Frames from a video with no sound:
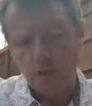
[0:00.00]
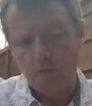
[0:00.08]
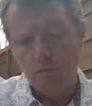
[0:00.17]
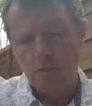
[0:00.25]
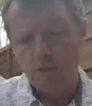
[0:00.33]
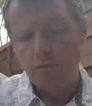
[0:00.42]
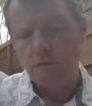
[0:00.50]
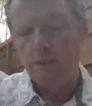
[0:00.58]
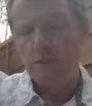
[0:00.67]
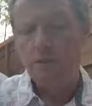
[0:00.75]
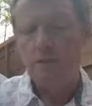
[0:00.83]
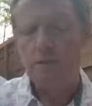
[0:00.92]
Once I
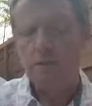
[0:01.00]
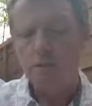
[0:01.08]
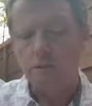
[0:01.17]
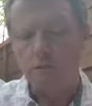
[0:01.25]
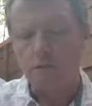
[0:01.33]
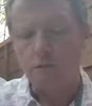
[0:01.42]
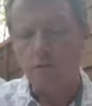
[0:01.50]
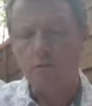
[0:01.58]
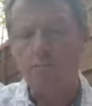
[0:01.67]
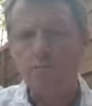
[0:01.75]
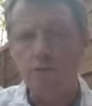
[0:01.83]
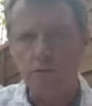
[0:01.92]
made that decision, God
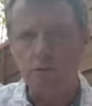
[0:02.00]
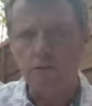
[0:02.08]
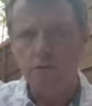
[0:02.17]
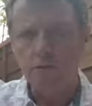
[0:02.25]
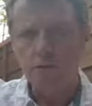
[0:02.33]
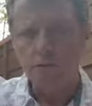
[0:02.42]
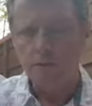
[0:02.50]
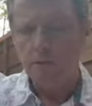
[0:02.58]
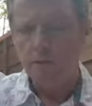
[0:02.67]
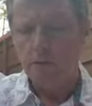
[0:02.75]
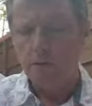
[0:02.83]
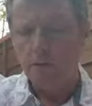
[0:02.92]
moved.
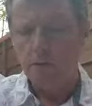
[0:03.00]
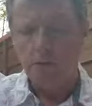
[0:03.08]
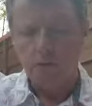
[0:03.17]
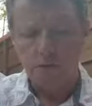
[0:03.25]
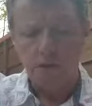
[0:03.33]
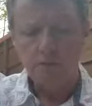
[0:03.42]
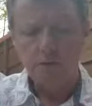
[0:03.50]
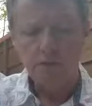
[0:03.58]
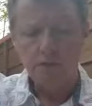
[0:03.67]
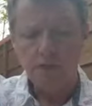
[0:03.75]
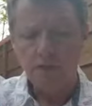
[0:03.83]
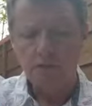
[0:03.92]
I chose to
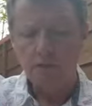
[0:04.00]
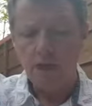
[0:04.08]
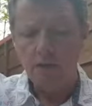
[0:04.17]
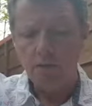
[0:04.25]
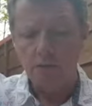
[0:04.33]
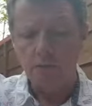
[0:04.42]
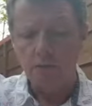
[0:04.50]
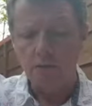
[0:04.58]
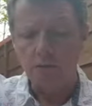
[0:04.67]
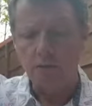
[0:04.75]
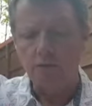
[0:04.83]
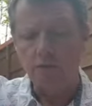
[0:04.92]
forgive everyone who
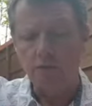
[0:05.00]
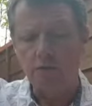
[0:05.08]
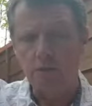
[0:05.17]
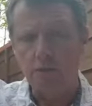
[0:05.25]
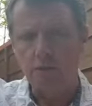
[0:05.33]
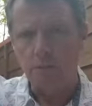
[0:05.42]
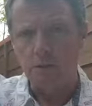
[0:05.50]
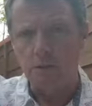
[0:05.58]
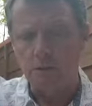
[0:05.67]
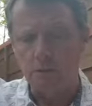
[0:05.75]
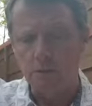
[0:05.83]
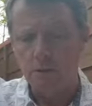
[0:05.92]
was involved in the
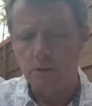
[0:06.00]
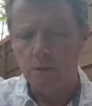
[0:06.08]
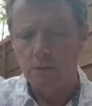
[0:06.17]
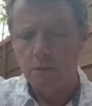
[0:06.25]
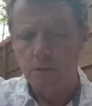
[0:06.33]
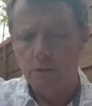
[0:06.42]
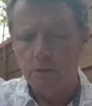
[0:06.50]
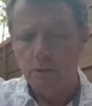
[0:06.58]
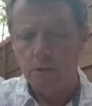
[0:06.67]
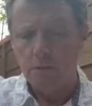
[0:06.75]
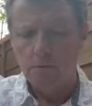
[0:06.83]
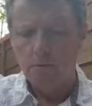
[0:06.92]
murders,
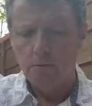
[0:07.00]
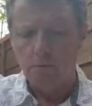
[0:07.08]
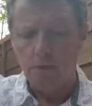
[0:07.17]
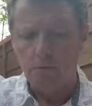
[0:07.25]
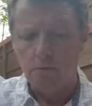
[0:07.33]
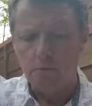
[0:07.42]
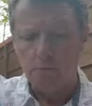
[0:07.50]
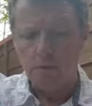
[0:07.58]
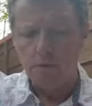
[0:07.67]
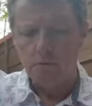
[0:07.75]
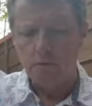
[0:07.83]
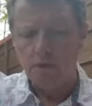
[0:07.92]
but it was
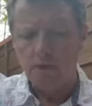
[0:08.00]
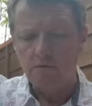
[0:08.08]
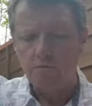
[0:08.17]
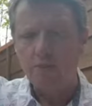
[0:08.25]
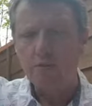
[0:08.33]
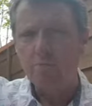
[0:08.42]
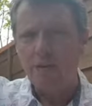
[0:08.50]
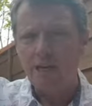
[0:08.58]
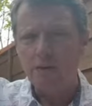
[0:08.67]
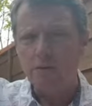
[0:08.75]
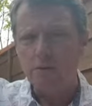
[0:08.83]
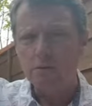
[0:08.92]
God who gave me the
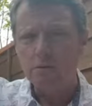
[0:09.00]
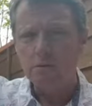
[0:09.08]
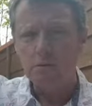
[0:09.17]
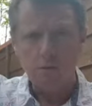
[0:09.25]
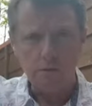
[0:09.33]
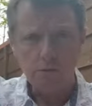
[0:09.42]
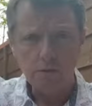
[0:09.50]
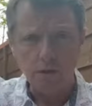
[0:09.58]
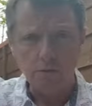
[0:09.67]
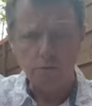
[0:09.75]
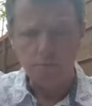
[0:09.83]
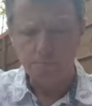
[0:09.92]
power to do so.